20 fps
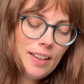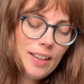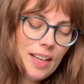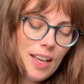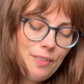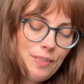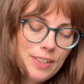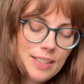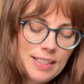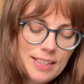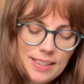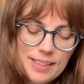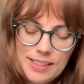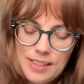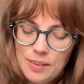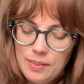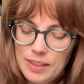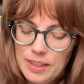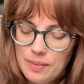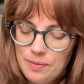If it's
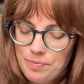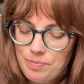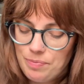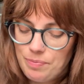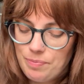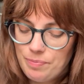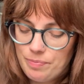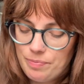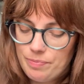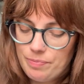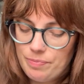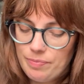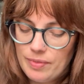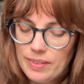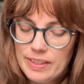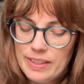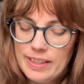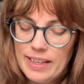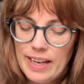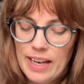necessary.
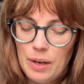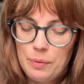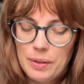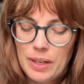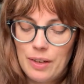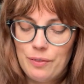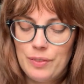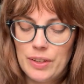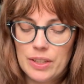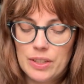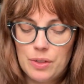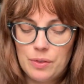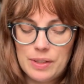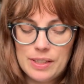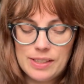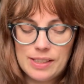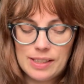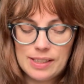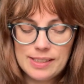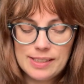Yeah, we got victory
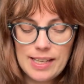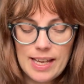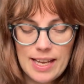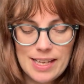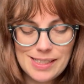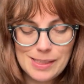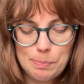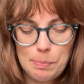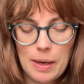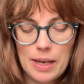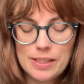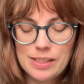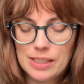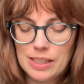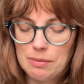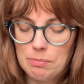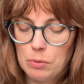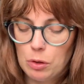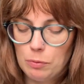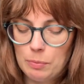and success,
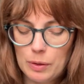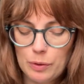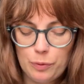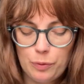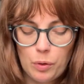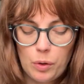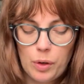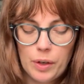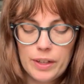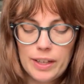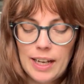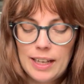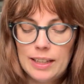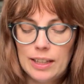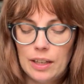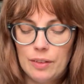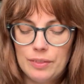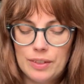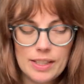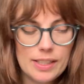positive movement forward. I
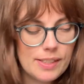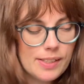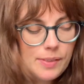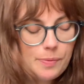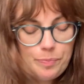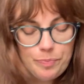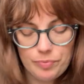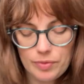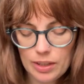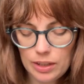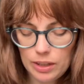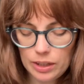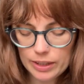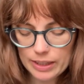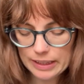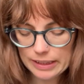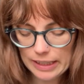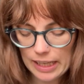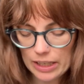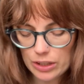love this. Look
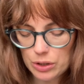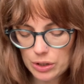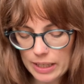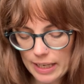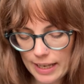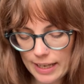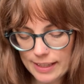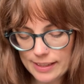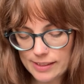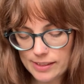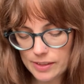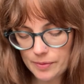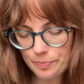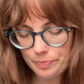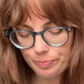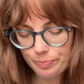at that, you guys.